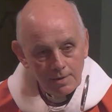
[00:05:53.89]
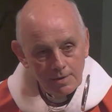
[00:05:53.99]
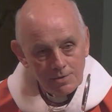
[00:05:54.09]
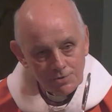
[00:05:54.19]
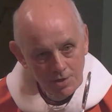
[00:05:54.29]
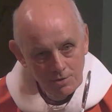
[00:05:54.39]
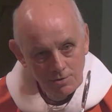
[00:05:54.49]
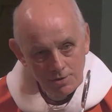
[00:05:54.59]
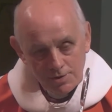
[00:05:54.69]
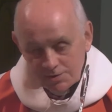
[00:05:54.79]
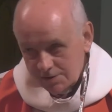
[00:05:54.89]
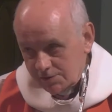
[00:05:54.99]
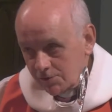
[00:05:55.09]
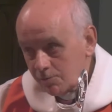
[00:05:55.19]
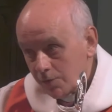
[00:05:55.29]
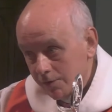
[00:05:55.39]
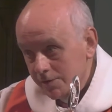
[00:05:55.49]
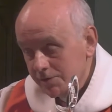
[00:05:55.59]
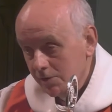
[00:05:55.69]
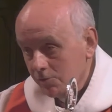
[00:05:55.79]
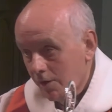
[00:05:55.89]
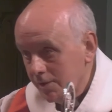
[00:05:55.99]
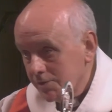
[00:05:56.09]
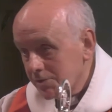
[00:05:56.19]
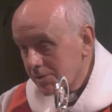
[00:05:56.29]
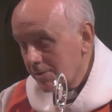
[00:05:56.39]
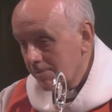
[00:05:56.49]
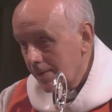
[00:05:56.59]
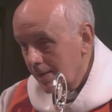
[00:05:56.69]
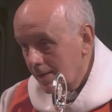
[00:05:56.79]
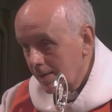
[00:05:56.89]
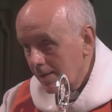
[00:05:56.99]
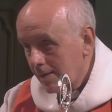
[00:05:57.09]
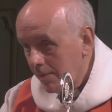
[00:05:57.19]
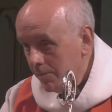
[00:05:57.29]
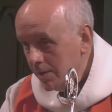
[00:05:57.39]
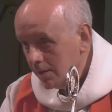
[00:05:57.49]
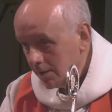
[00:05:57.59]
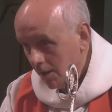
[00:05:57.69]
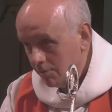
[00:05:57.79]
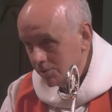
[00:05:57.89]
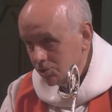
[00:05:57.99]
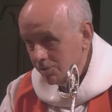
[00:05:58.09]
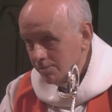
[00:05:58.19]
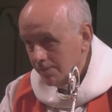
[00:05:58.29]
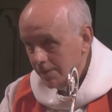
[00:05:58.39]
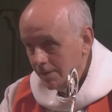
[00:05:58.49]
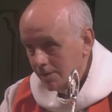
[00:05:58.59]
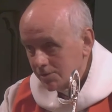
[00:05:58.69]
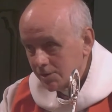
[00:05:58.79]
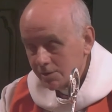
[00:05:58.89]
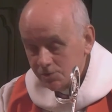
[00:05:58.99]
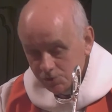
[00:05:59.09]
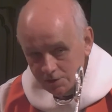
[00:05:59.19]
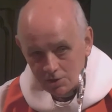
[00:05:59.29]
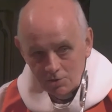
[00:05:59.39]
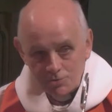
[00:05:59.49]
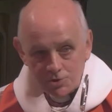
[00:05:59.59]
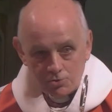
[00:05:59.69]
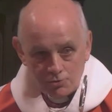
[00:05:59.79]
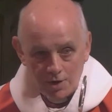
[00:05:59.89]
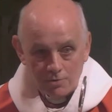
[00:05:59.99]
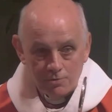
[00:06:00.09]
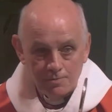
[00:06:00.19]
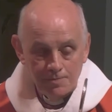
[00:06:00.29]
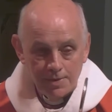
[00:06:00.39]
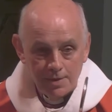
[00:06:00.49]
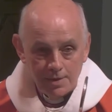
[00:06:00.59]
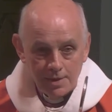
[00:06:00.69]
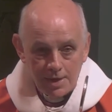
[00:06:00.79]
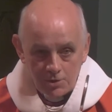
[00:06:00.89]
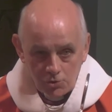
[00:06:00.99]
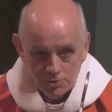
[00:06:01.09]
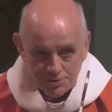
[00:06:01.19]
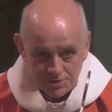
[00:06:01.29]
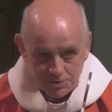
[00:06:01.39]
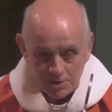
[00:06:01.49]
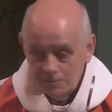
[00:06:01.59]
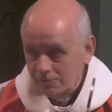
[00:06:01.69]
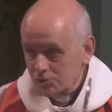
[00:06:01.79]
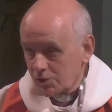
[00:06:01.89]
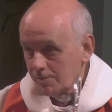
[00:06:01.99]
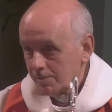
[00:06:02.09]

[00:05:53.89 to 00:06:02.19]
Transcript: So, sister and brothers in Christ, let me encourage you to continue to grow in your discipleship.